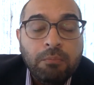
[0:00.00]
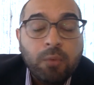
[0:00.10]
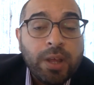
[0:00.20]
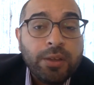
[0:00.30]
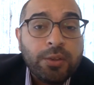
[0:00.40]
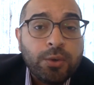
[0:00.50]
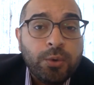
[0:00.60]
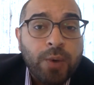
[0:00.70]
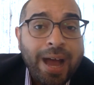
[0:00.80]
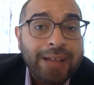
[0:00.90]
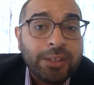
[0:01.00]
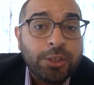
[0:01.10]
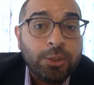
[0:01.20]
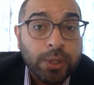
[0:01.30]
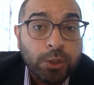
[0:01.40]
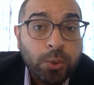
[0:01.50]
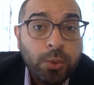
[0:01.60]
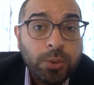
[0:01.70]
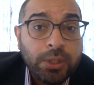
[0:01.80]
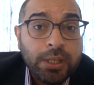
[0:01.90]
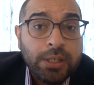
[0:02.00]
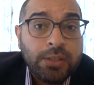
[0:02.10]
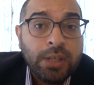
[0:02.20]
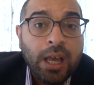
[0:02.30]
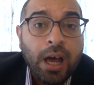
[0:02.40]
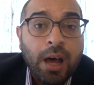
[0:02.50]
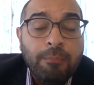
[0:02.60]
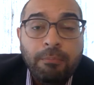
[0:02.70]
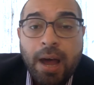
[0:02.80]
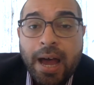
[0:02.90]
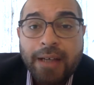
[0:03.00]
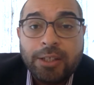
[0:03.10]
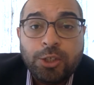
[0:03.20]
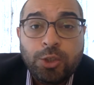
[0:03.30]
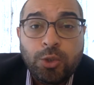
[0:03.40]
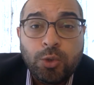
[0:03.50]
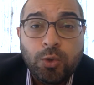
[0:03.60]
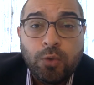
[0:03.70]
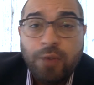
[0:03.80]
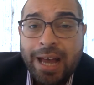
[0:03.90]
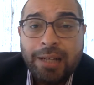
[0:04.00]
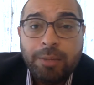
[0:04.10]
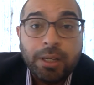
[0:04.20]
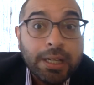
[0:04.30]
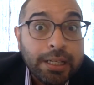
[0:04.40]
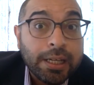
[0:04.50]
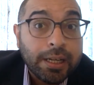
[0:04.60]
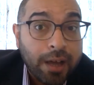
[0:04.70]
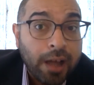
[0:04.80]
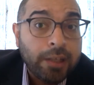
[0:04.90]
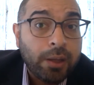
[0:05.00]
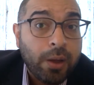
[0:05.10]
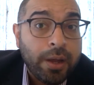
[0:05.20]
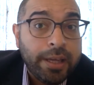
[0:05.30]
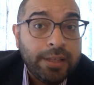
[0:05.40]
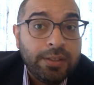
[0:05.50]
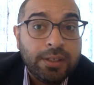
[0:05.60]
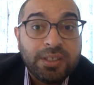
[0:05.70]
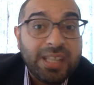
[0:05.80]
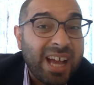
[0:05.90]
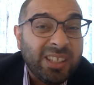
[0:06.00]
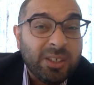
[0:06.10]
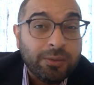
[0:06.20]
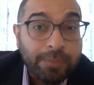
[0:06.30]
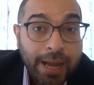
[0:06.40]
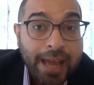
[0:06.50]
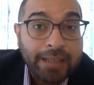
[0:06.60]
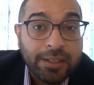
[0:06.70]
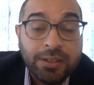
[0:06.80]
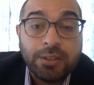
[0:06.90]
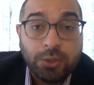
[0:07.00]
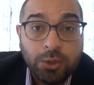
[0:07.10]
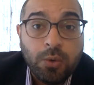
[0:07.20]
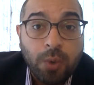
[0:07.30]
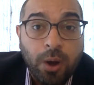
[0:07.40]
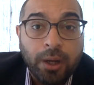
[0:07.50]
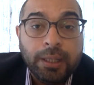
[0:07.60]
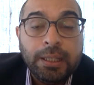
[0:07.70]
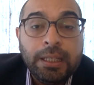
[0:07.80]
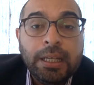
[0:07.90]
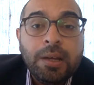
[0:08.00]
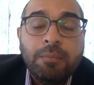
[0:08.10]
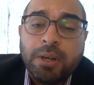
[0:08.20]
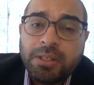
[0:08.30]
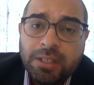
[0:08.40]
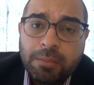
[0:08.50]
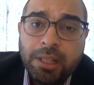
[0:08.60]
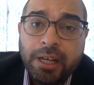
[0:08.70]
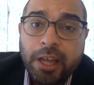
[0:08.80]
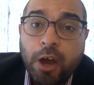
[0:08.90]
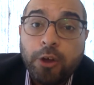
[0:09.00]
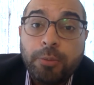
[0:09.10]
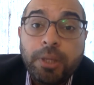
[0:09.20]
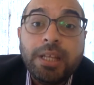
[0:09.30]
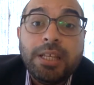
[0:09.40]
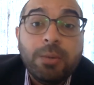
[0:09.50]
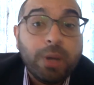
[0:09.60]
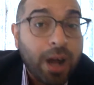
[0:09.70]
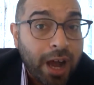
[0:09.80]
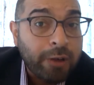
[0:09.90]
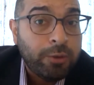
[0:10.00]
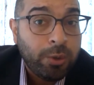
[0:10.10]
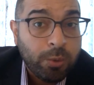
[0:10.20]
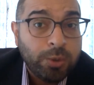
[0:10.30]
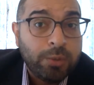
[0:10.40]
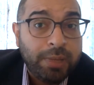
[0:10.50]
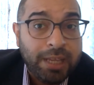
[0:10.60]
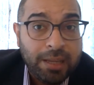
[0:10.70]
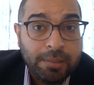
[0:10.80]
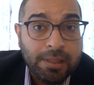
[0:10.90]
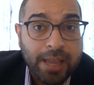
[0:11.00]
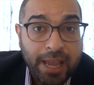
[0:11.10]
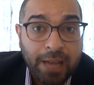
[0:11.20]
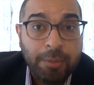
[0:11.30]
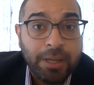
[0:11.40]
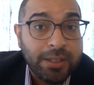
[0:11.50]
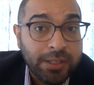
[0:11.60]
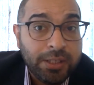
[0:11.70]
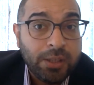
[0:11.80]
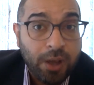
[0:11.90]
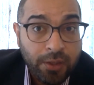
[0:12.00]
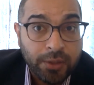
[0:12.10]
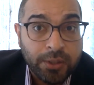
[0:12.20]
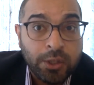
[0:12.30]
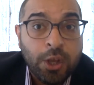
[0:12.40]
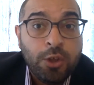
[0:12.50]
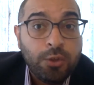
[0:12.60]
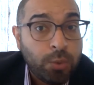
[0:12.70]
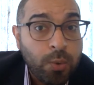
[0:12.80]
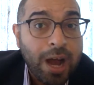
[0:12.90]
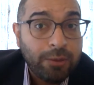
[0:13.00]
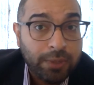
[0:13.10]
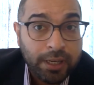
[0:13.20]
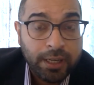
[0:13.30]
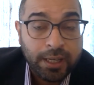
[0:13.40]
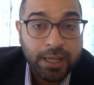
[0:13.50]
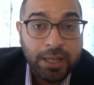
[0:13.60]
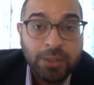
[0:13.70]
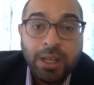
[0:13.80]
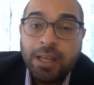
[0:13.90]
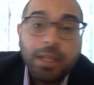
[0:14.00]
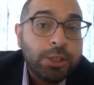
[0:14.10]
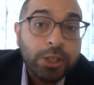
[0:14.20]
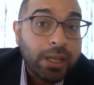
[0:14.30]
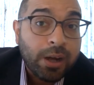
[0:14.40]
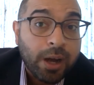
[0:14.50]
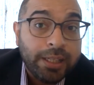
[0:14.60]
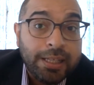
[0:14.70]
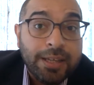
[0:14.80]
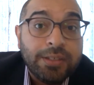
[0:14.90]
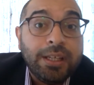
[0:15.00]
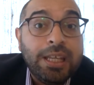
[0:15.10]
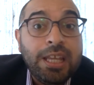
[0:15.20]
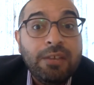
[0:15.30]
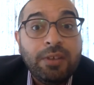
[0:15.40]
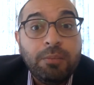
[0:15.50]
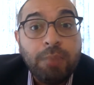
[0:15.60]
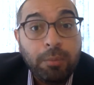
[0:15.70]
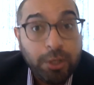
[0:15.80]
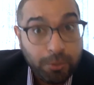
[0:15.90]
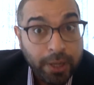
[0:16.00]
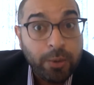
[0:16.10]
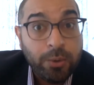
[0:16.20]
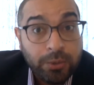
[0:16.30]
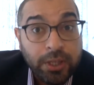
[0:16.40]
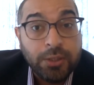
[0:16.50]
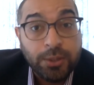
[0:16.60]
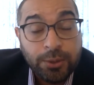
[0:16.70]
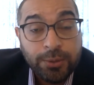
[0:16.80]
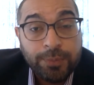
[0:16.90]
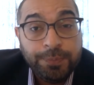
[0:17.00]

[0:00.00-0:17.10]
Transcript: whether through access to resources, access to valuable clinical guidelines, standards of practice, and so on. But similarly, a community where I would also be able to help and assist others throughout their careers, share ideas, and even publish my own research.